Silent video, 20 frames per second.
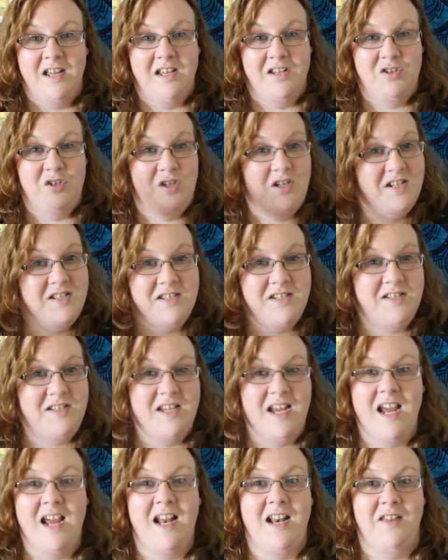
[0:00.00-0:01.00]
she doesn't
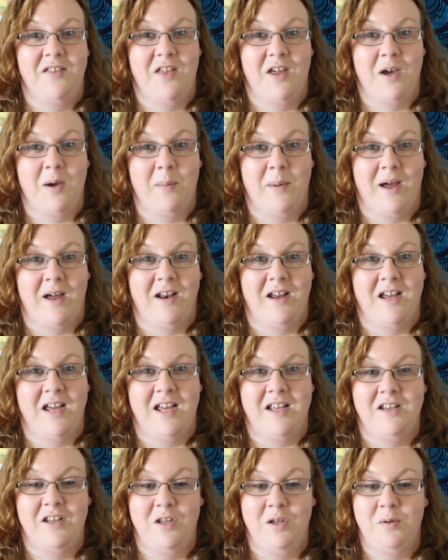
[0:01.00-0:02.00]
say anything about it.
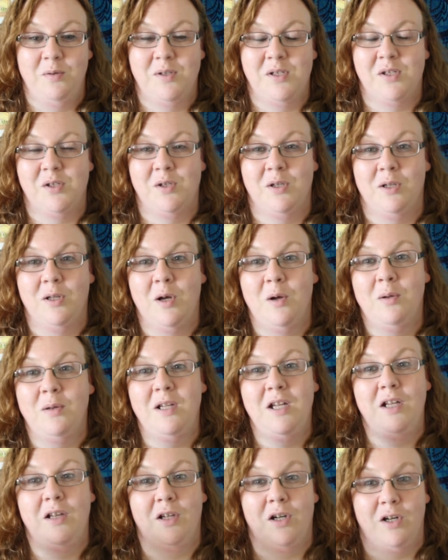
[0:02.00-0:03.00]
it you
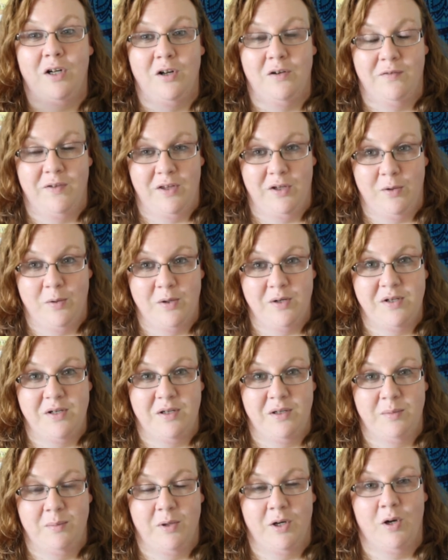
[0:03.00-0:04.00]
slowly learn over the course
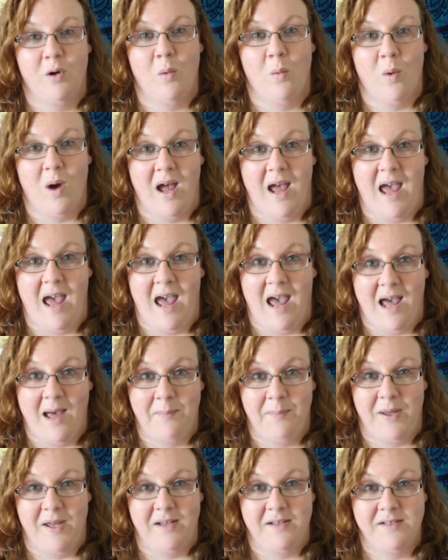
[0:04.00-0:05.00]
of the book what
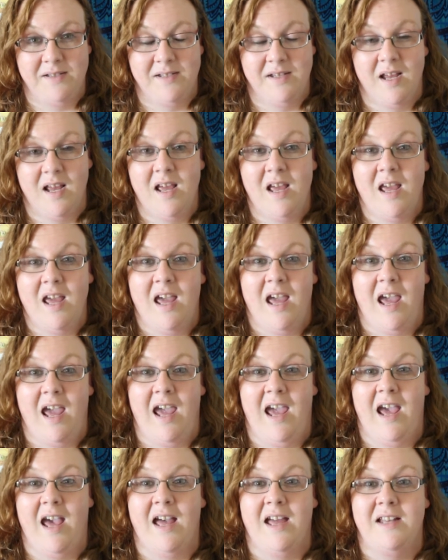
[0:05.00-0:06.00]
happened,
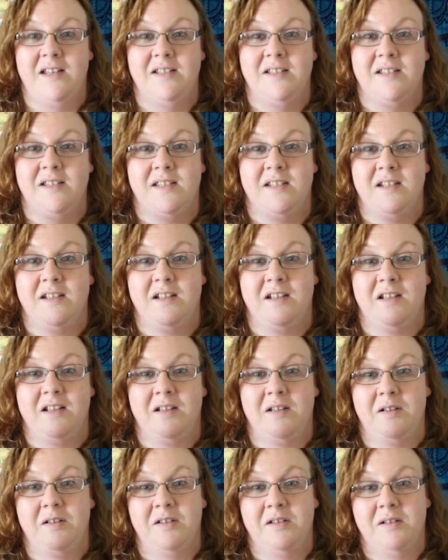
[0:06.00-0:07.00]
and
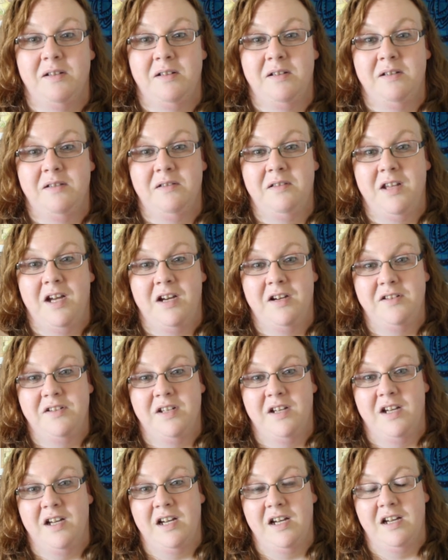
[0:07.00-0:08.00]
there's
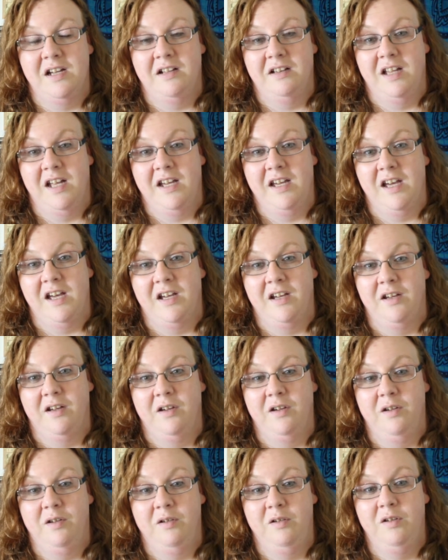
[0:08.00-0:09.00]
a like a
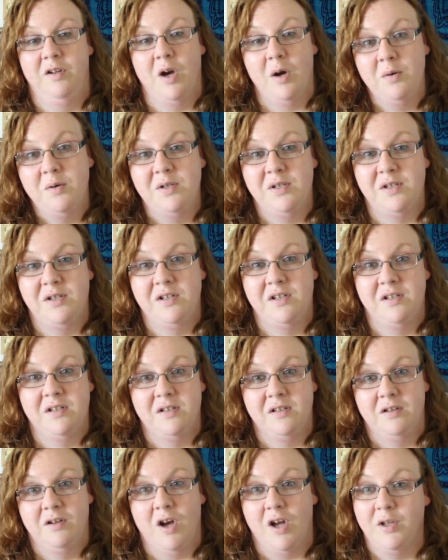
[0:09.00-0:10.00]
ghost
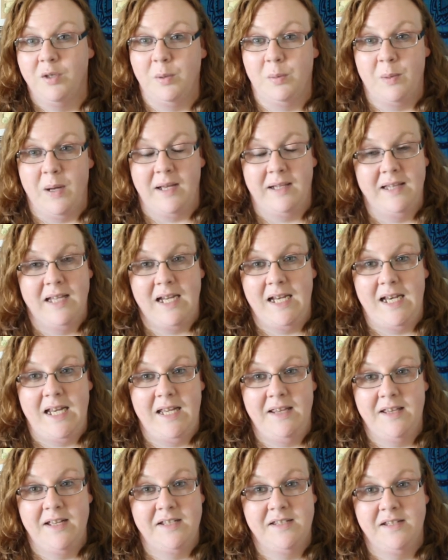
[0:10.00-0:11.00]
called The Red
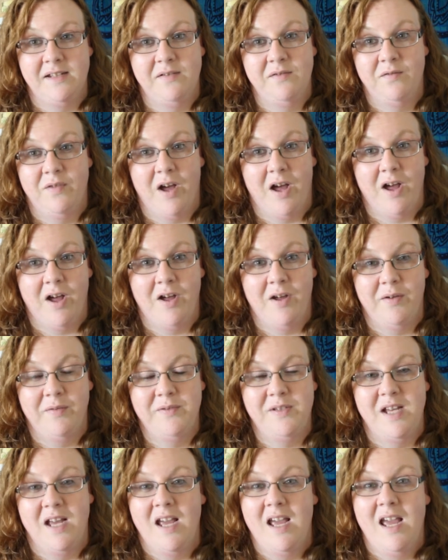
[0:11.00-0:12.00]
Lady that's
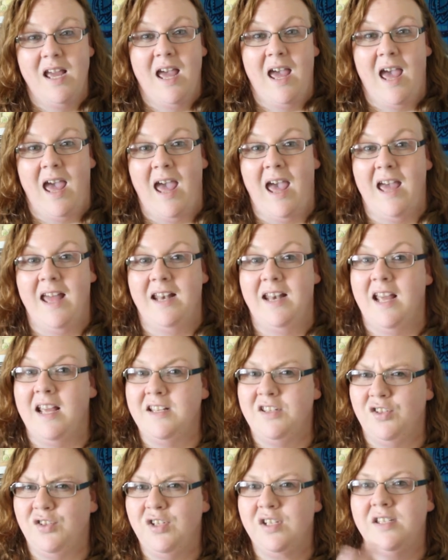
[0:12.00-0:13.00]
involved. And
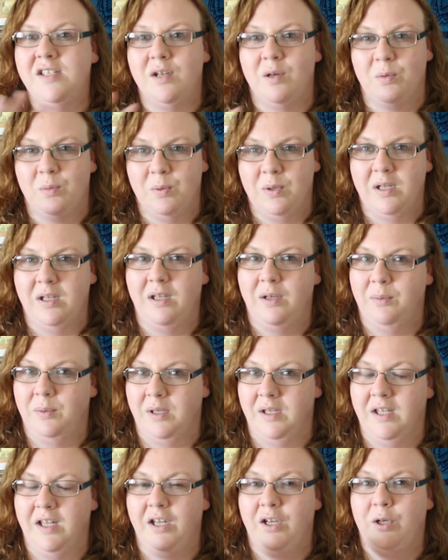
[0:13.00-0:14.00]
it's just a really,
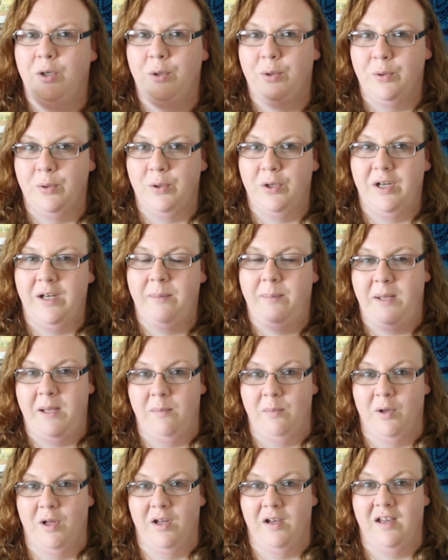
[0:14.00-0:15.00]
really
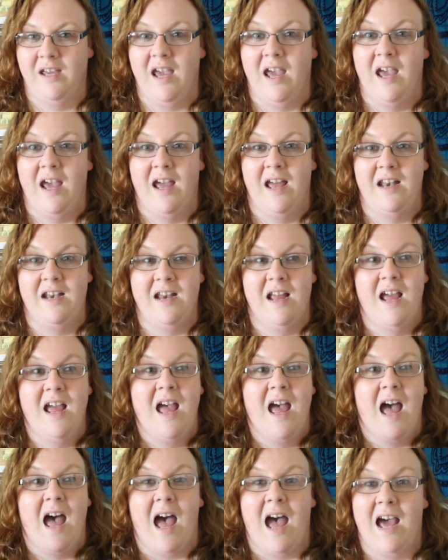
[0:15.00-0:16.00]
creepy book. And
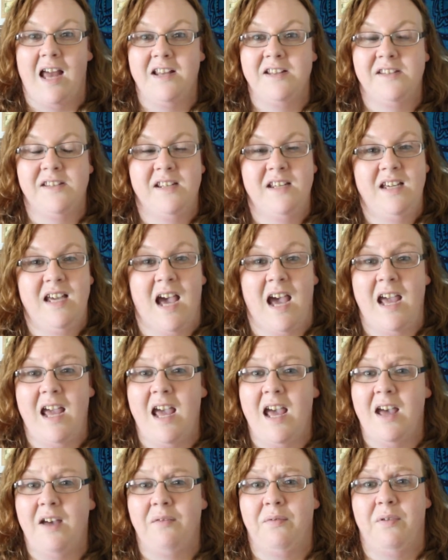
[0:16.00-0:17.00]
honestly, I
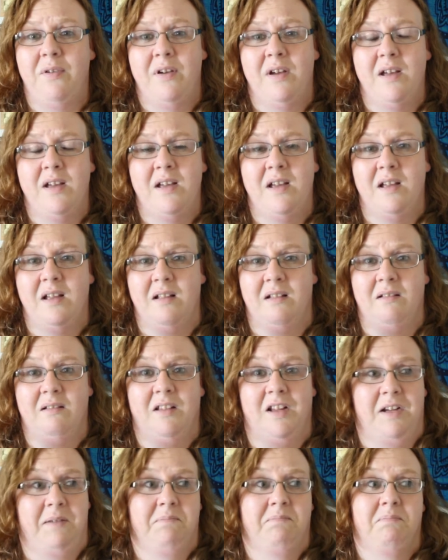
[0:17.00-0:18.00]
have
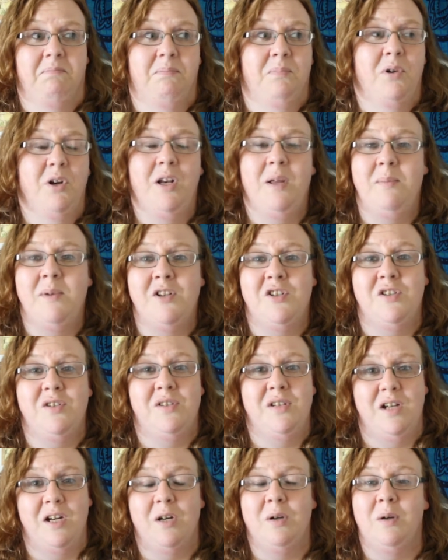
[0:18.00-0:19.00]
like pretty much
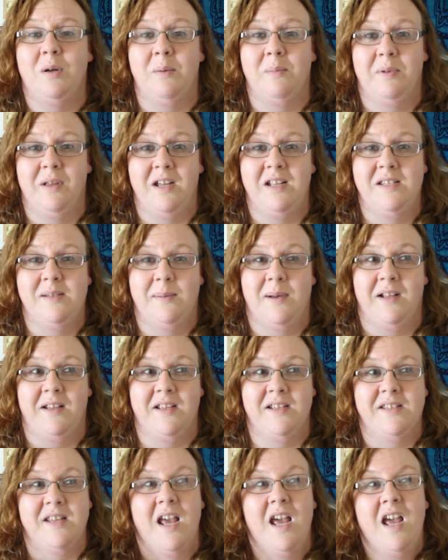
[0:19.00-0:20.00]
zero complaints about
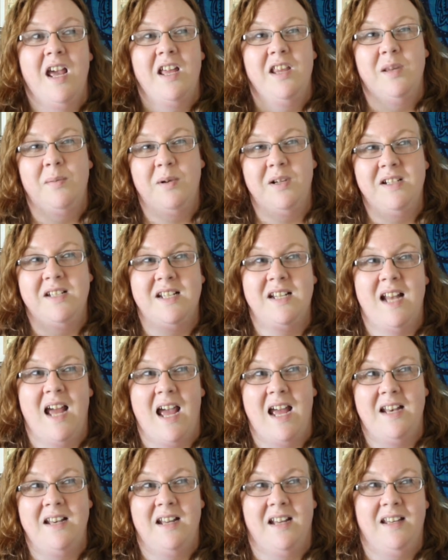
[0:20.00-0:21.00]
this. The book did
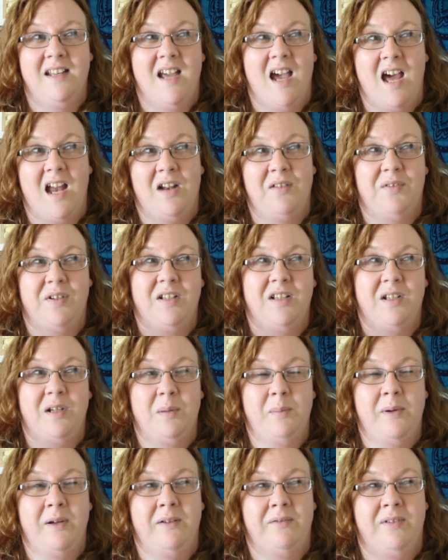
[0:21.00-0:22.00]
end on kind of a
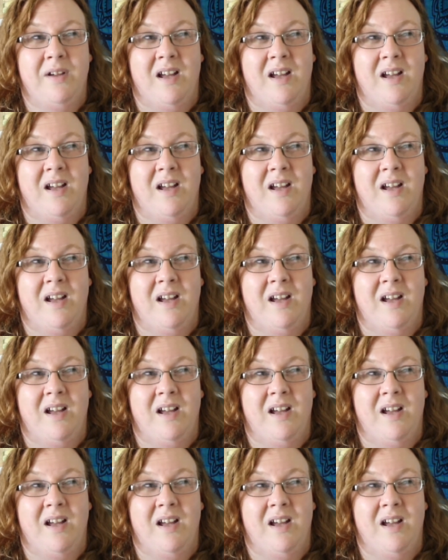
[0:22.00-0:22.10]
little bit of